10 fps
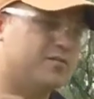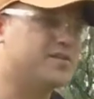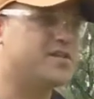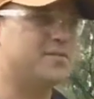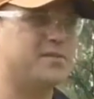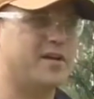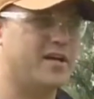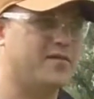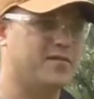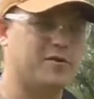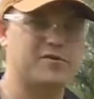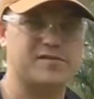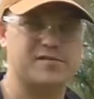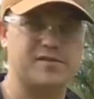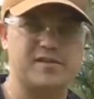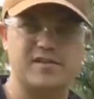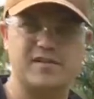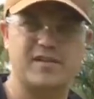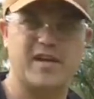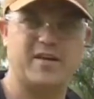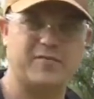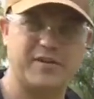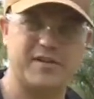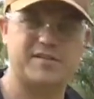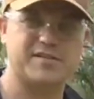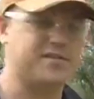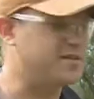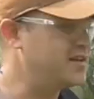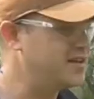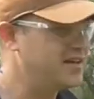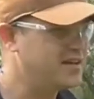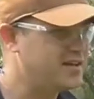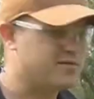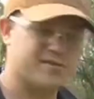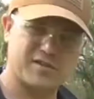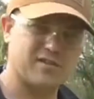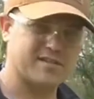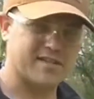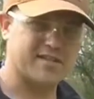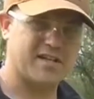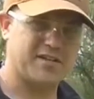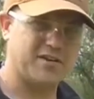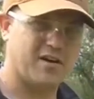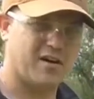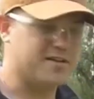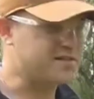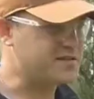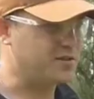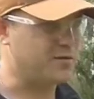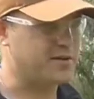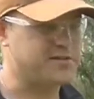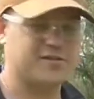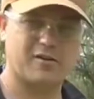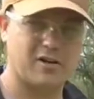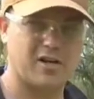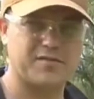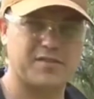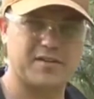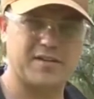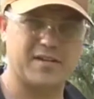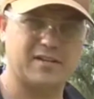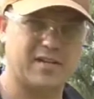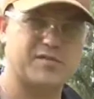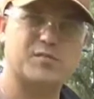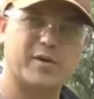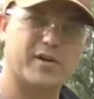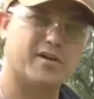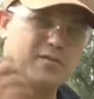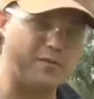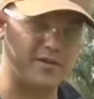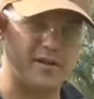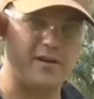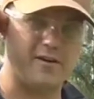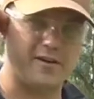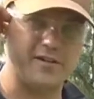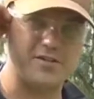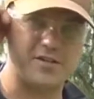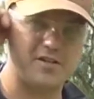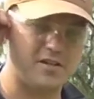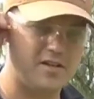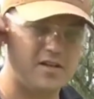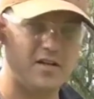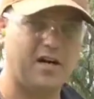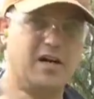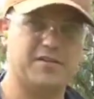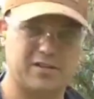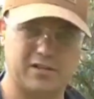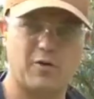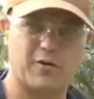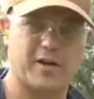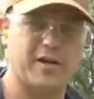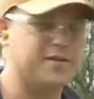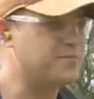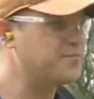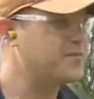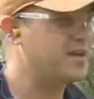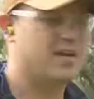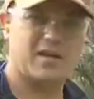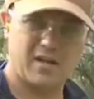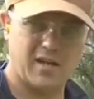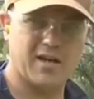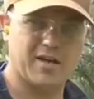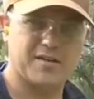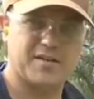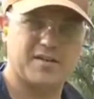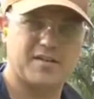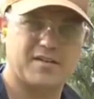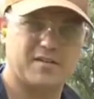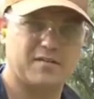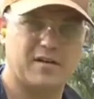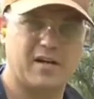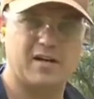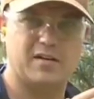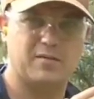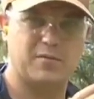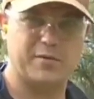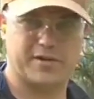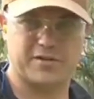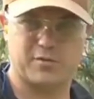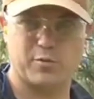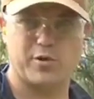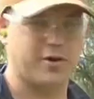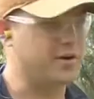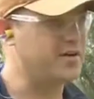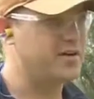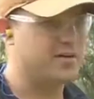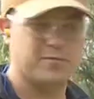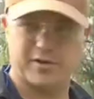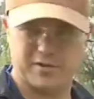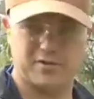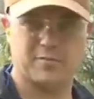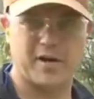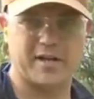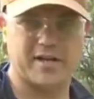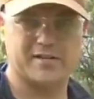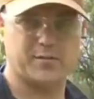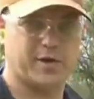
we seem to have the most halfway decent results at 10 yards. So we're going to start off on the left swinger with the Heritage on the lower end. And when we get to the Ruger, we're going to do the right-hand